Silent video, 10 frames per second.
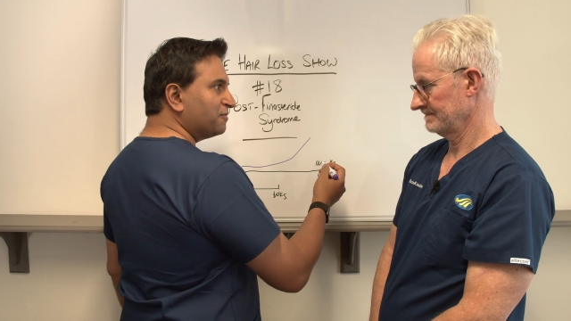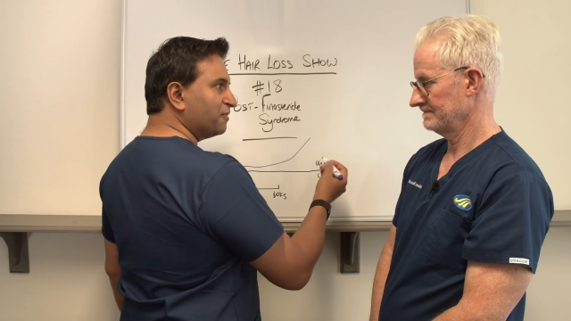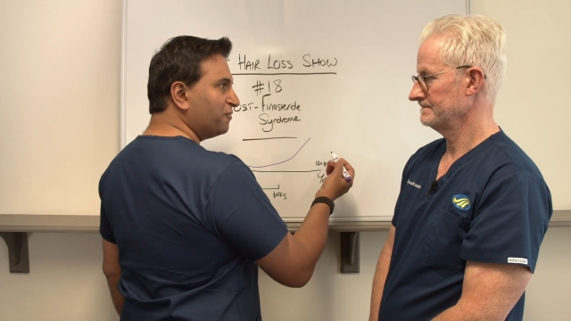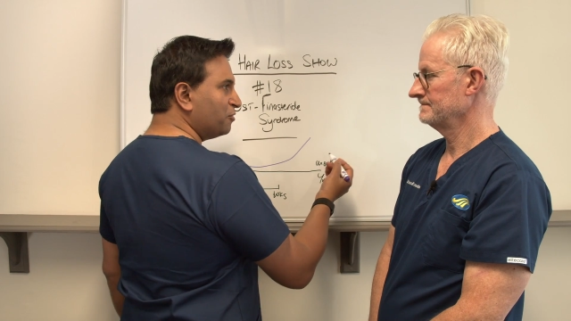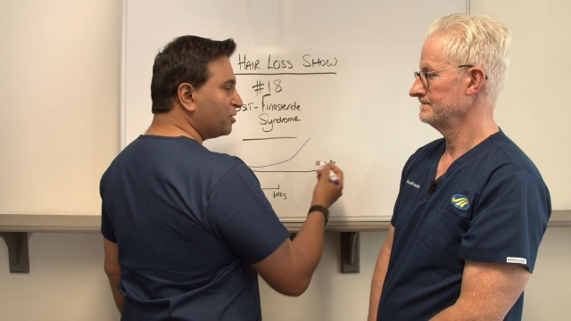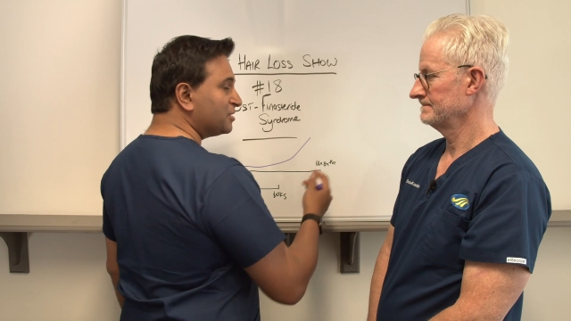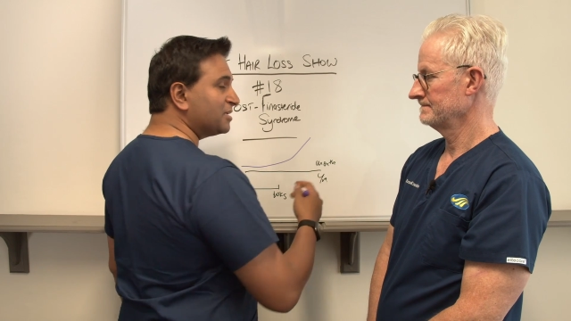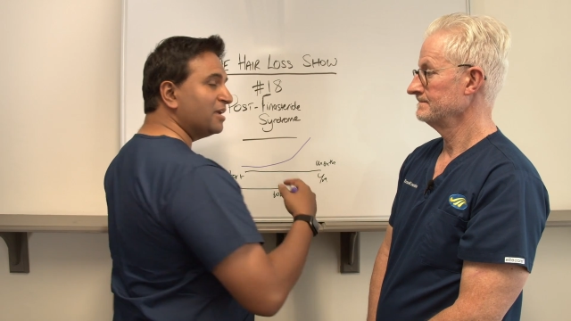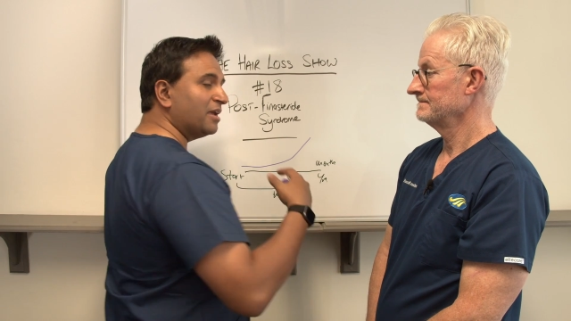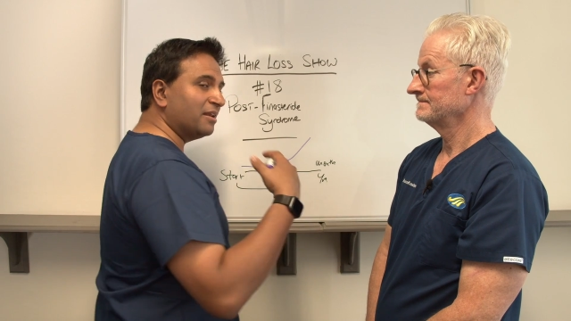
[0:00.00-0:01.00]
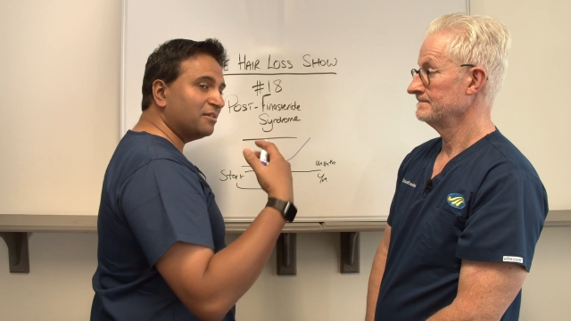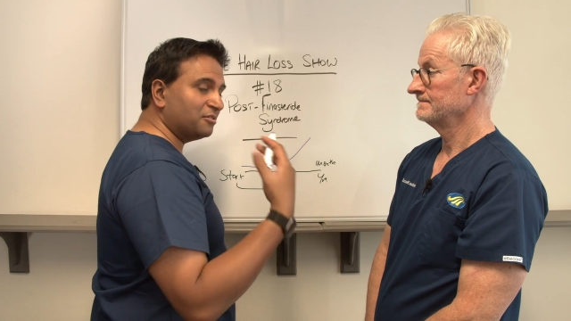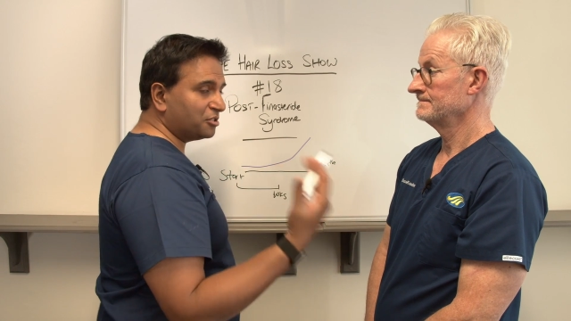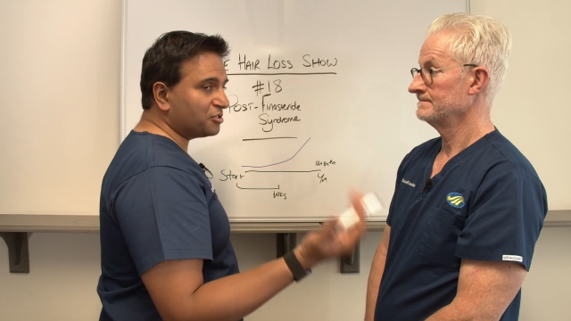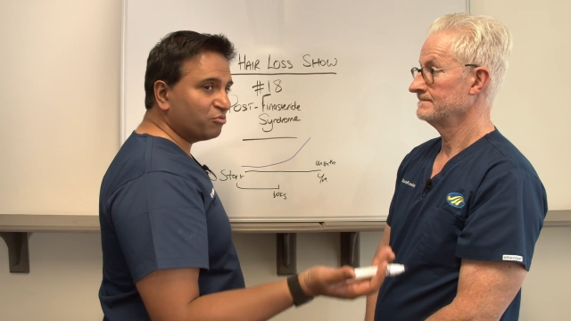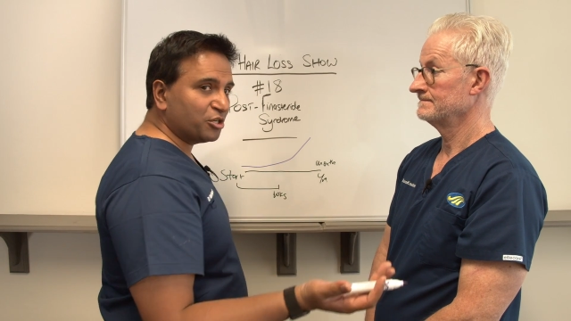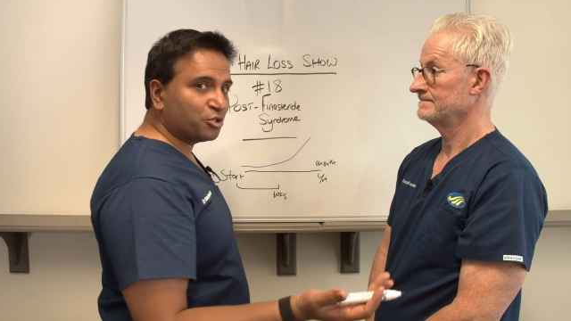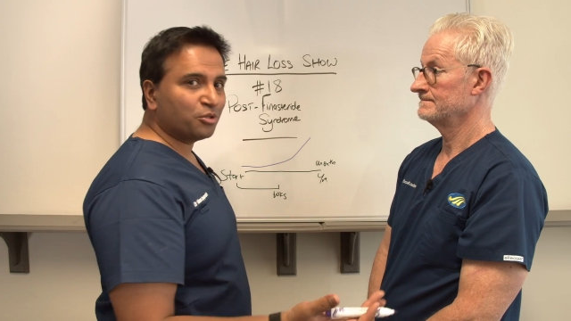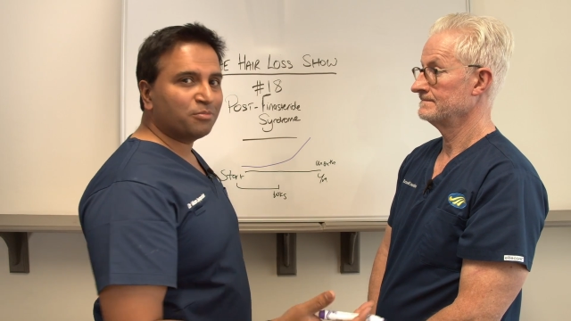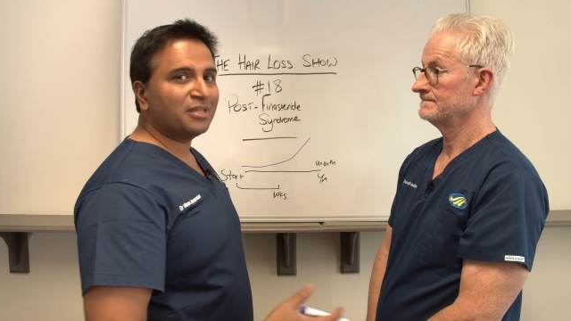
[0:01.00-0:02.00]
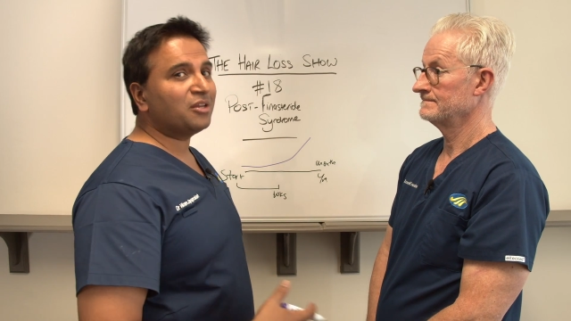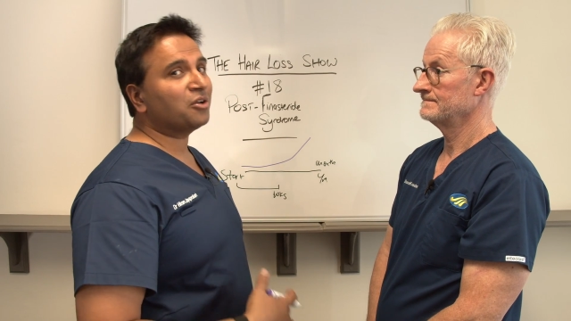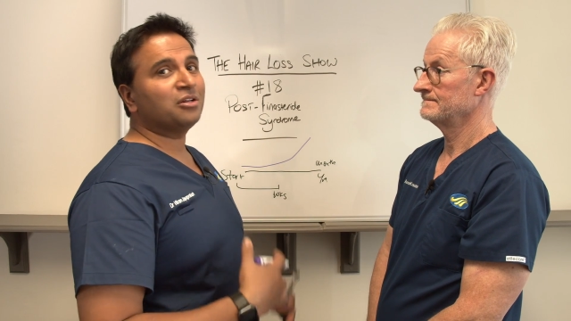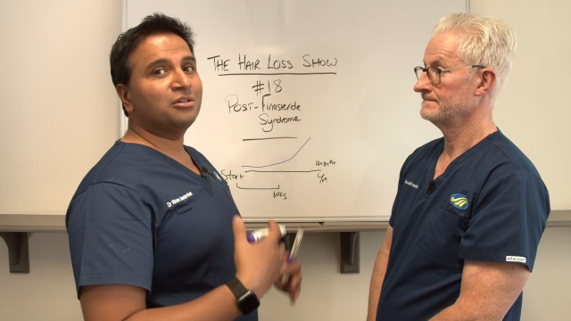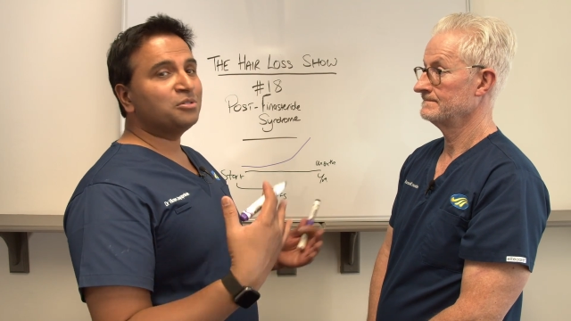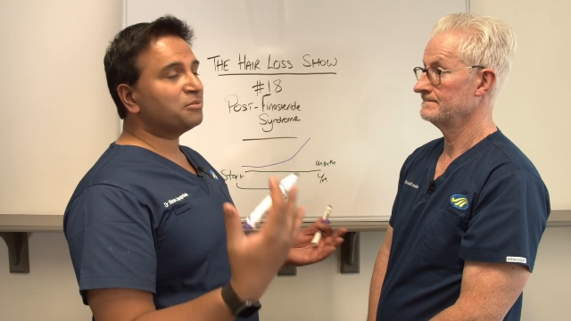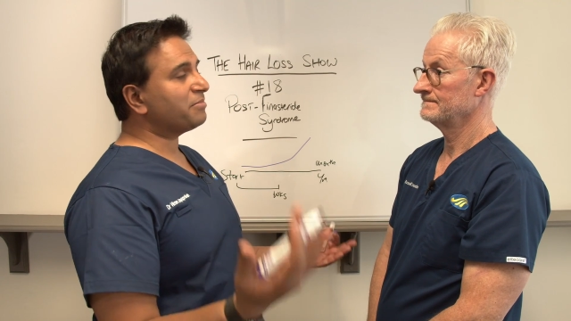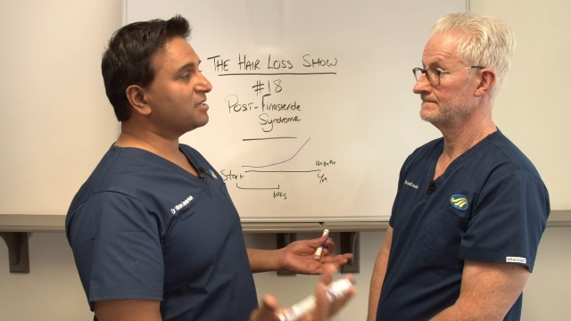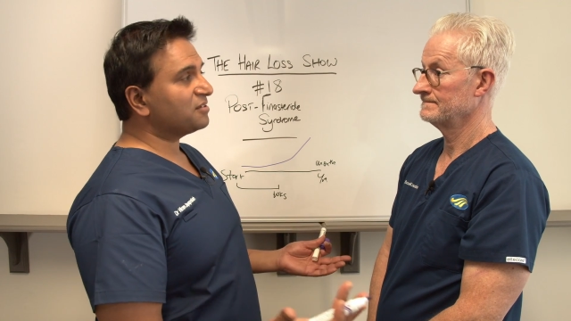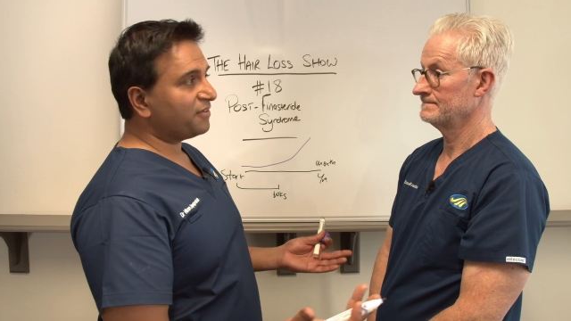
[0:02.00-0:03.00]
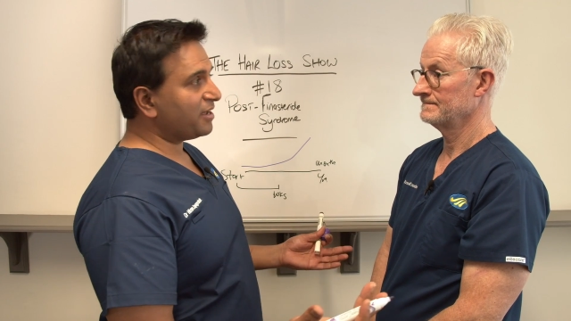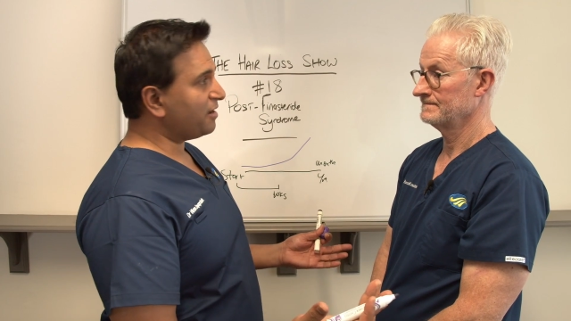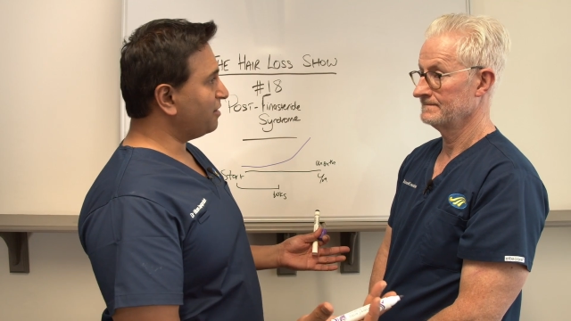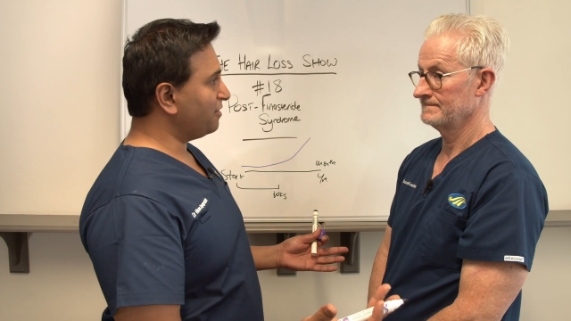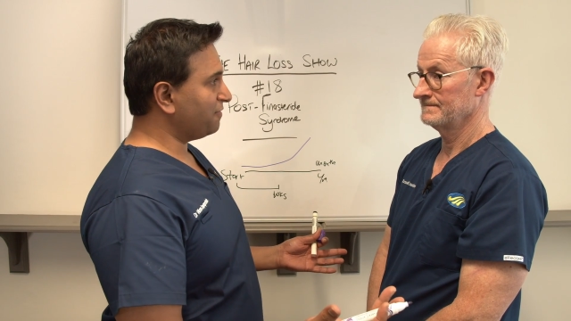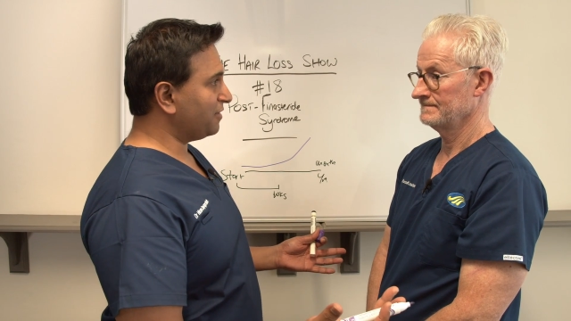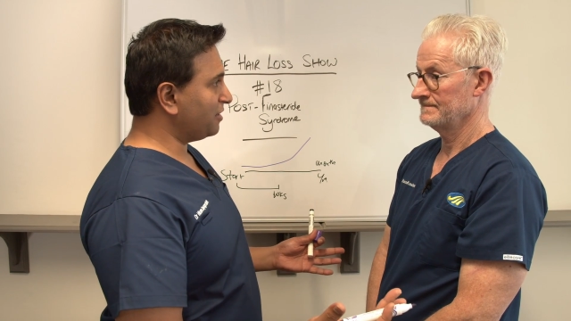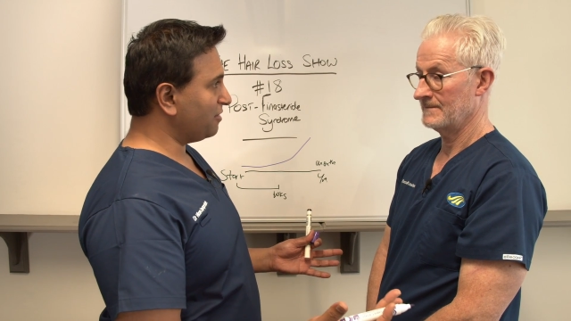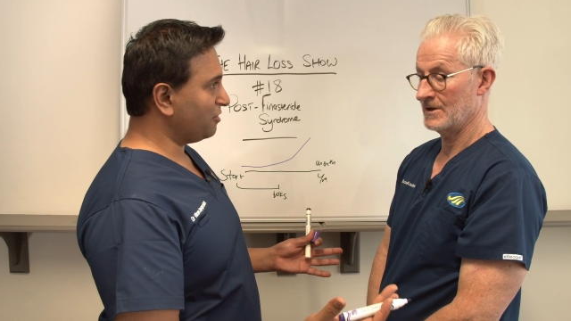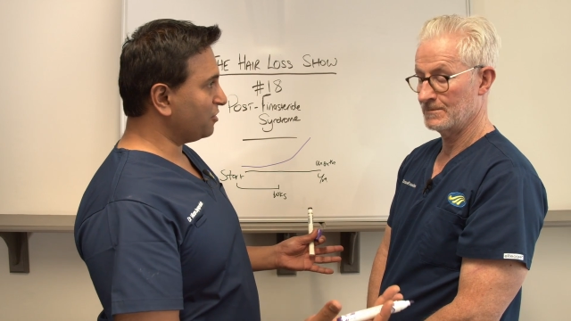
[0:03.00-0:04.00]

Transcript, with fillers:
Speaker 1: for a few months and just reassure them they're not going to lose a massive hair if they're, no.